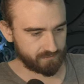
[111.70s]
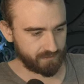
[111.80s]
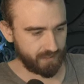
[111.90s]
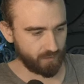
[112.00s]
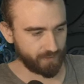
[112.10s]

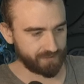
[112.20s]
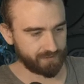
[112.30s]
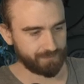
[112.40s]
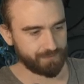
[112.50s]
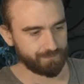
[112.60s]
way uh, wait
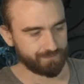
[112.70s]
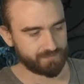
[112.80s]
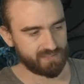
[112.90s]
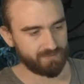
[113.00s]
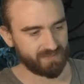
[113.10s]
up here.
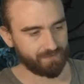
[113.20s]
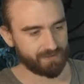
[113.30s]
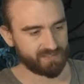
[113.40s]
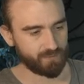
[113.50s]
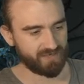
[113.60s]
You might
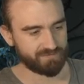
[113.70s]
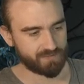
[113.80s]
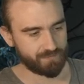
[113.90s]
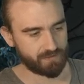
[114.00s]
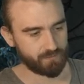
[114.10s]
think that we have
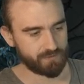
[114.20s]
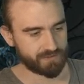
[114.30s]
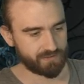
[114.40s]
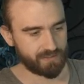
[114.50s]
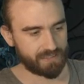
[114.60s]
something.
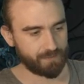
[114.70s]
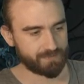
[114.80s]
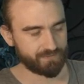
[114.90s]
Let's get out of that.